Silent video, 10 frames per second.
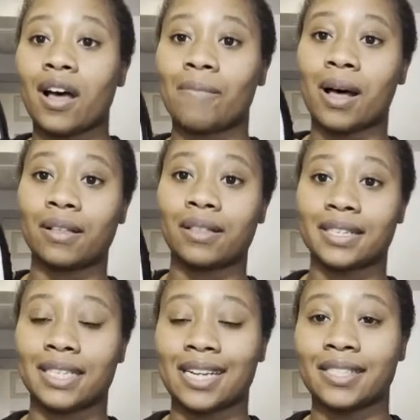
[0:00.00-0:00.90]
about
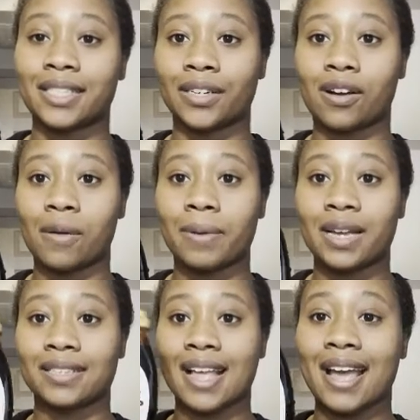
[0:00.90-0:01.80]
this date syrup
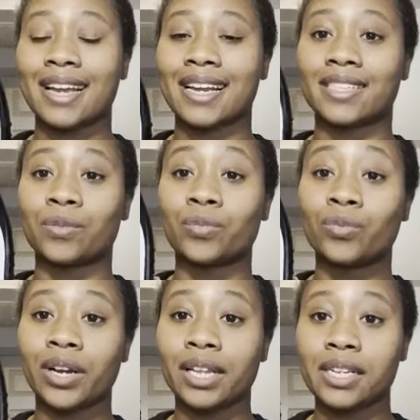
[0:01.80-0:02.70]
is that it's
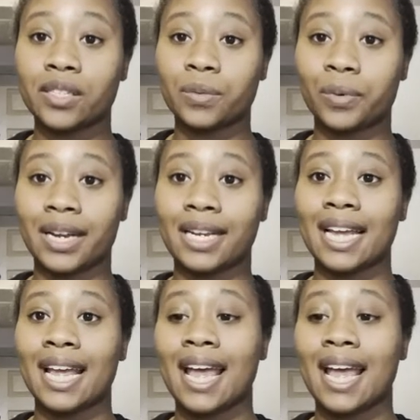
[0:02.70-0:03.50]
really sweet,